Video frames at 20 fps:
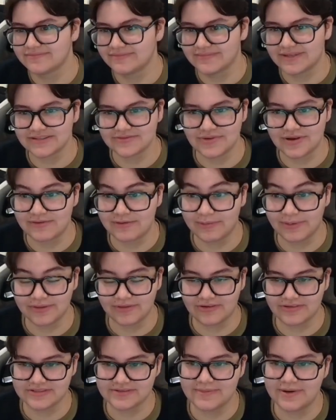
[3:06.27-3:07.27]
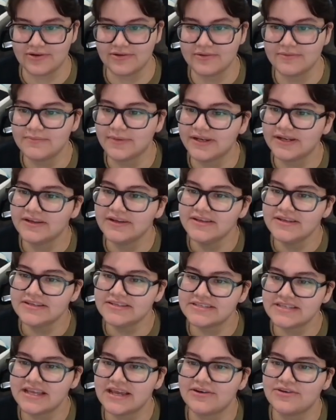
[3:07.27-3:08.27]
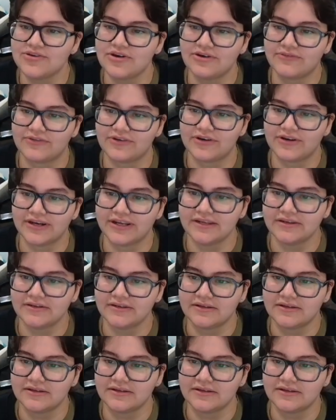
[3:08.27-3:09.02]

That's what everybody talks about. But see how you hover on it?